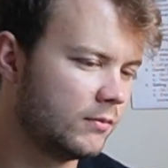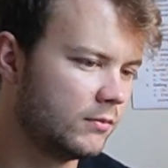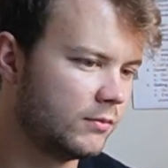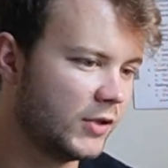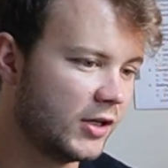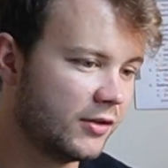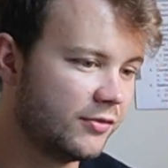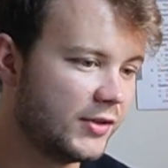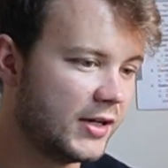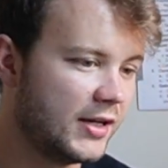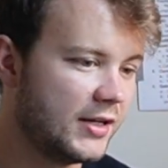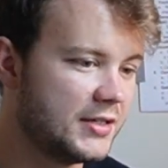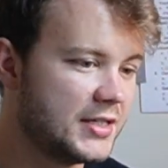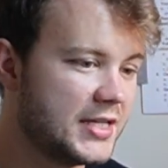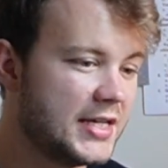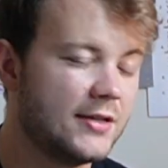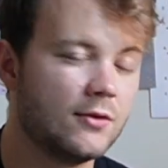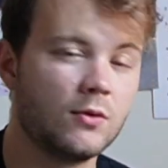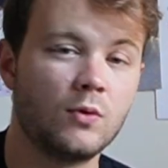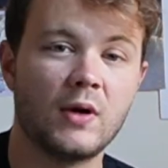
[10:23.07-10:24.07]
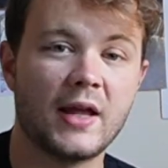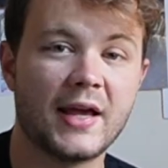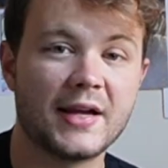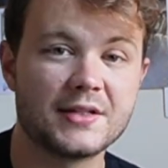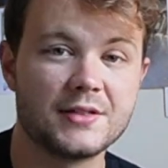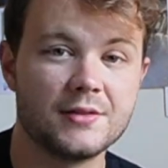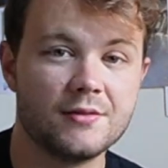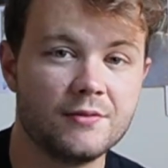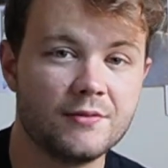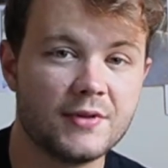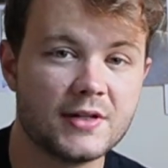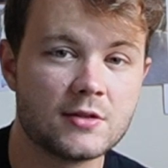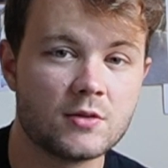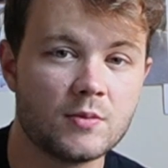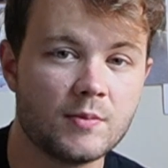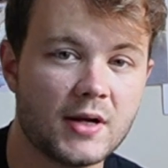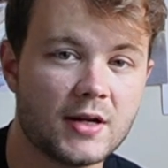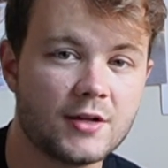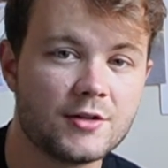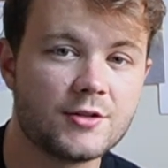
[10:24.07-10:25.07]
Buffett, and indeed all active
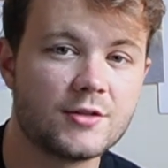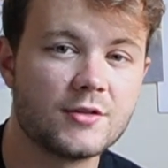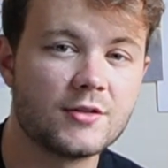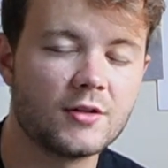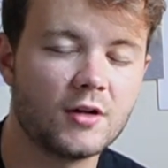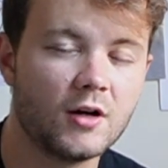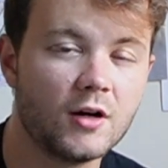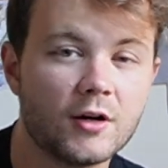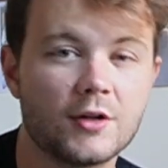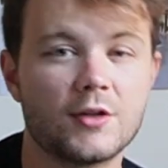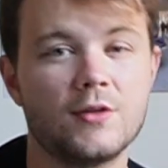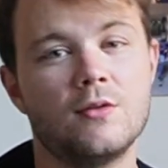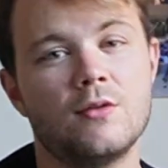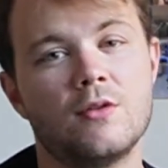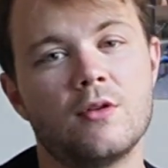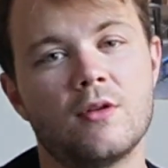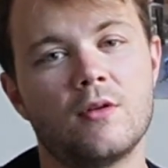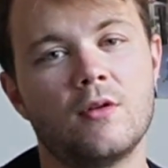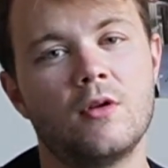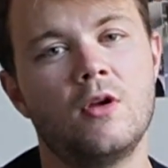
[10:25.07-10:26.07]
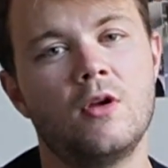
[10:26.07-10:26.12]
investment managers, argue that